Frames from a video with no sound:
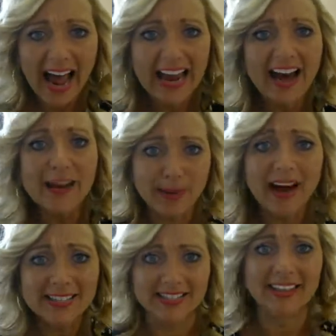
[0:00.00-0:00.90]
I got a
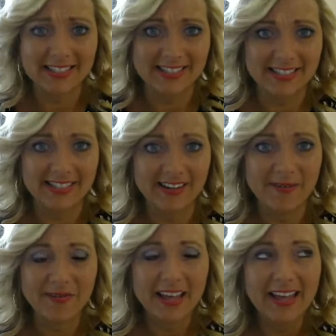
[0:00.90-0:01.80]
box of this.
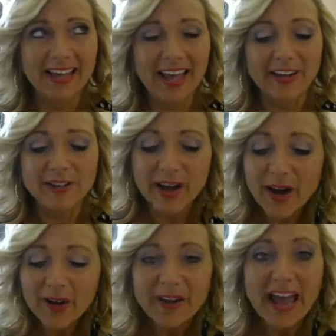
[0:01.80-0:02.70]
And you
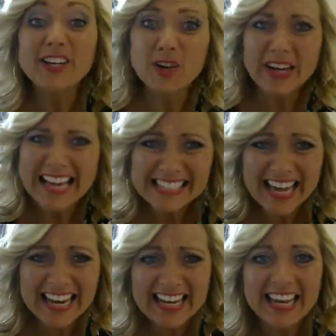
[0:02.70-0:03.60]
know what he
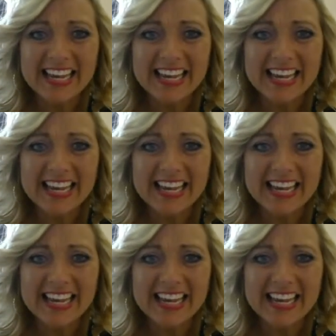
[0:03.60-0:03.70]
said?